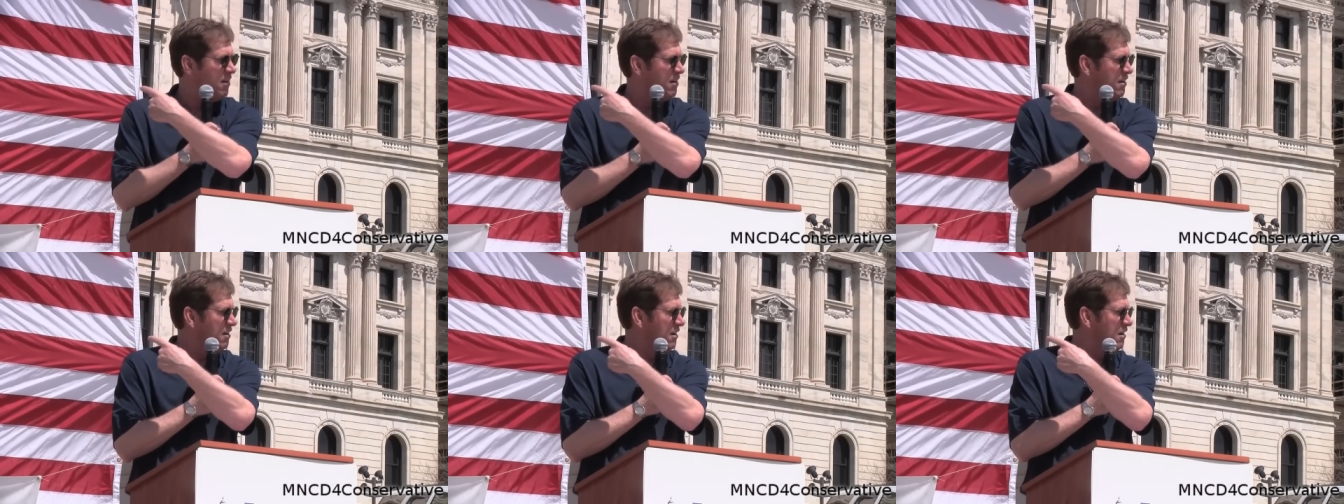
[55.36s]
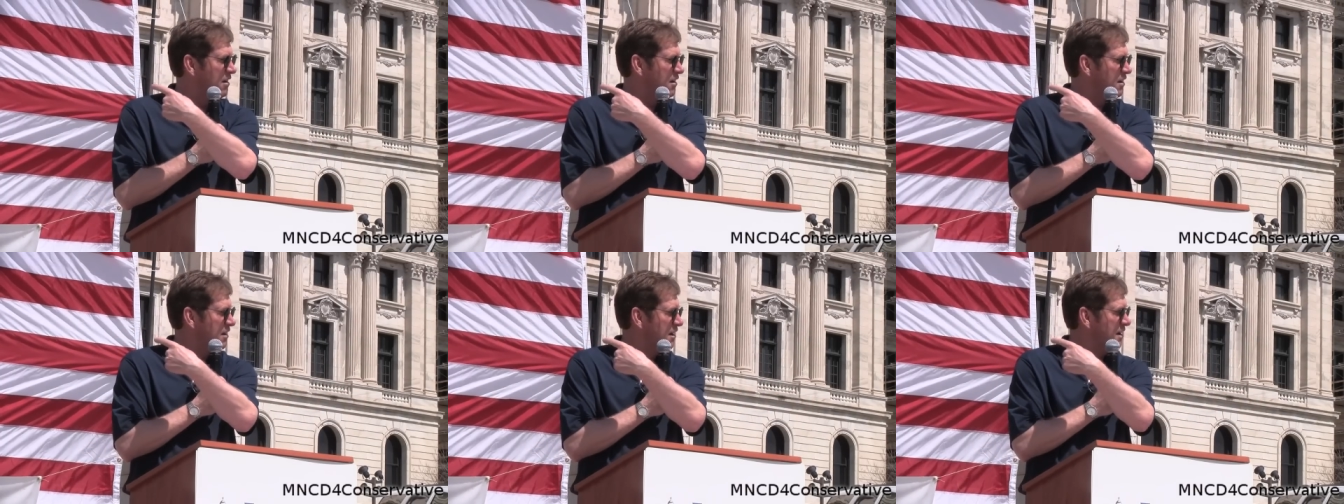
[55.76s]

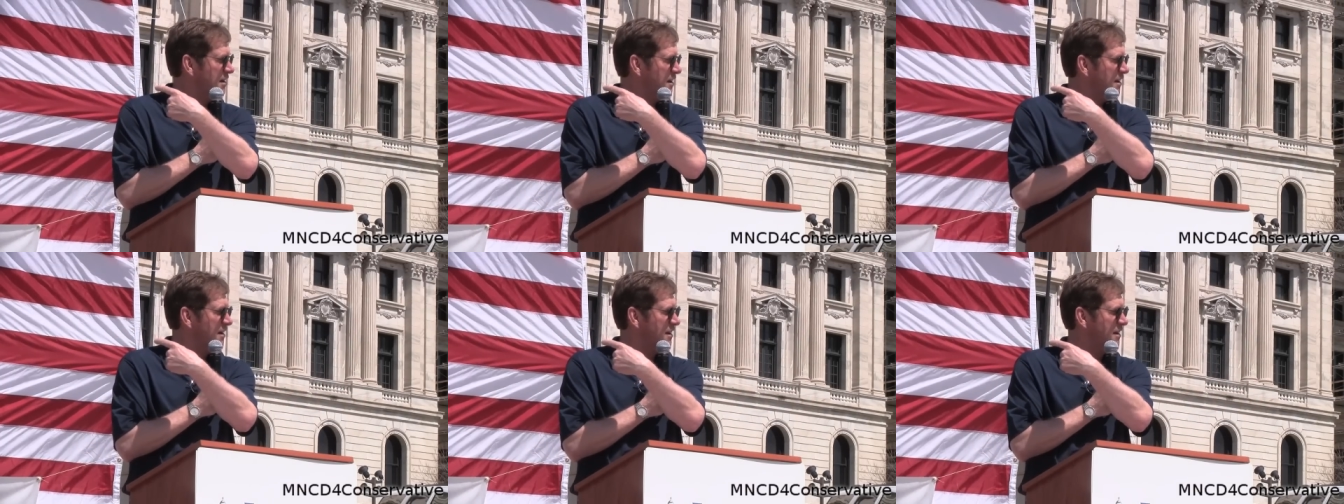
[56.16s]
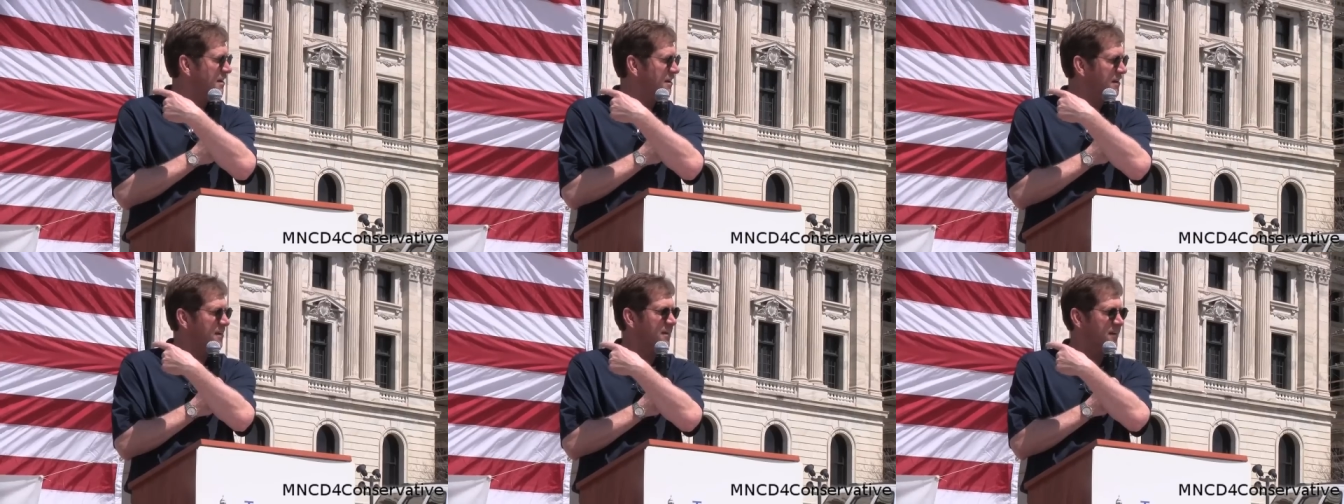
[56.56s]

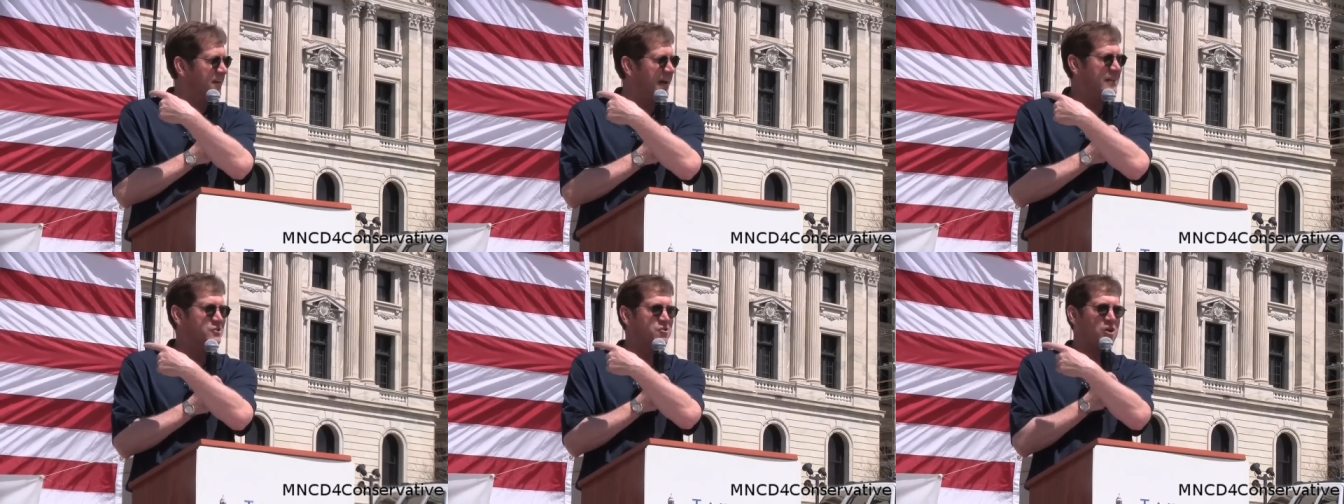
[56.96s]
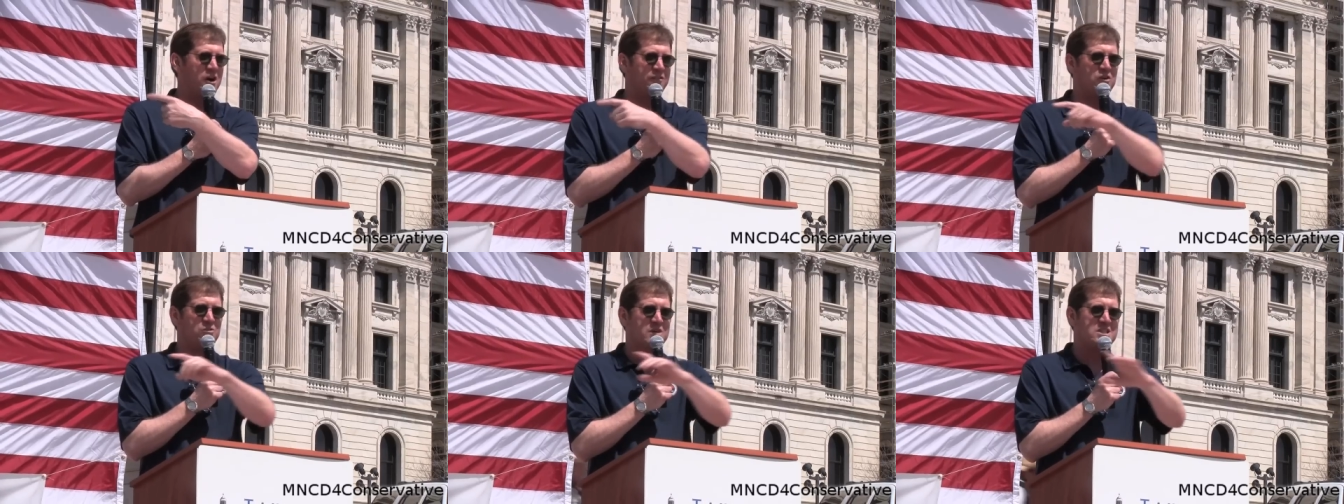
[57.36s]
As
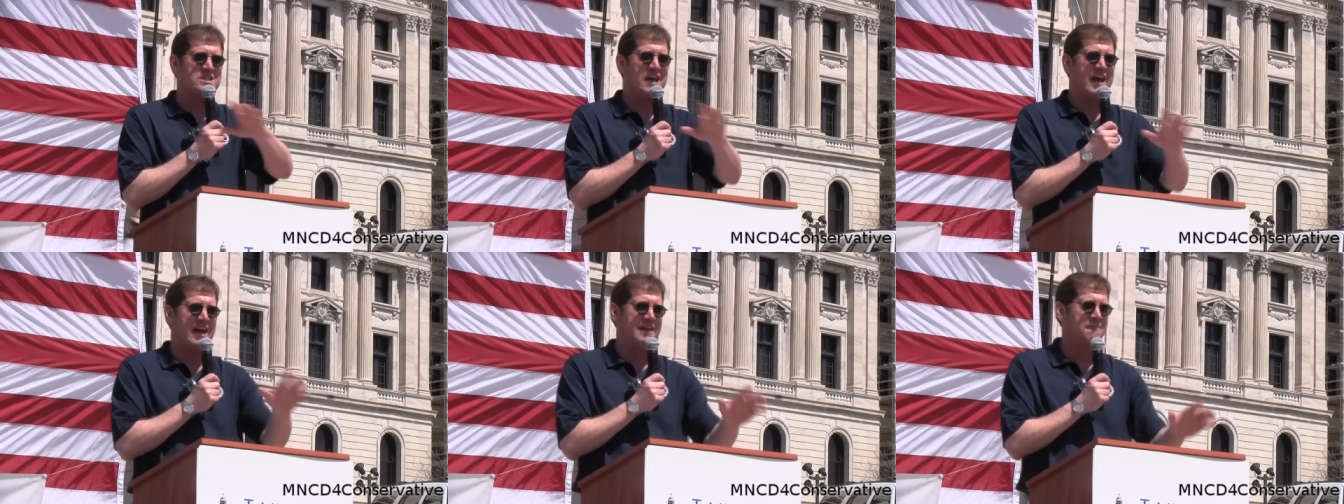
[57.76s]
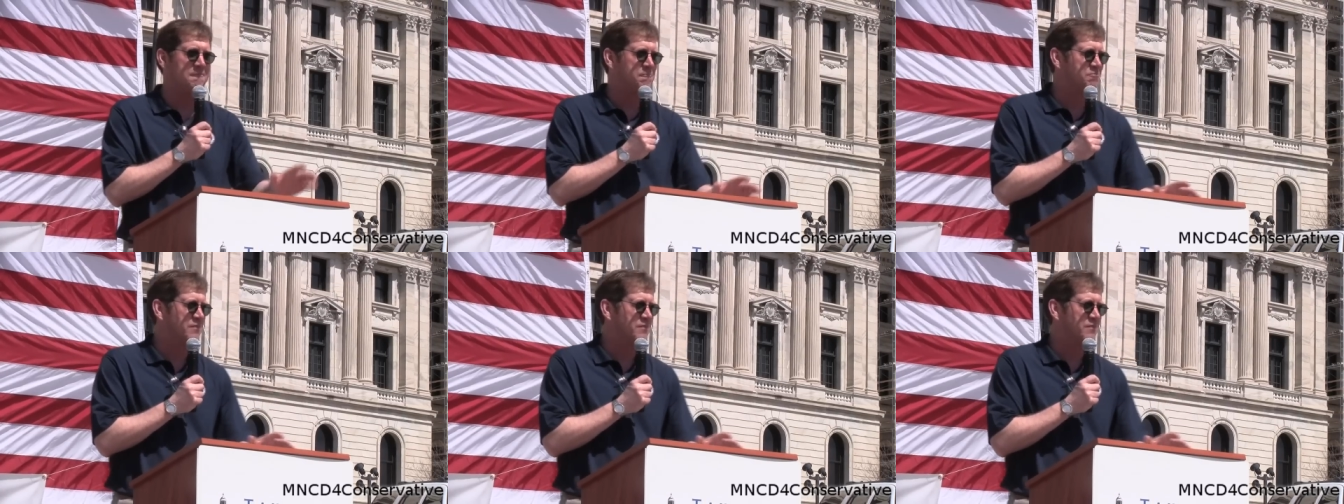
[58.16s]
Grover was saying,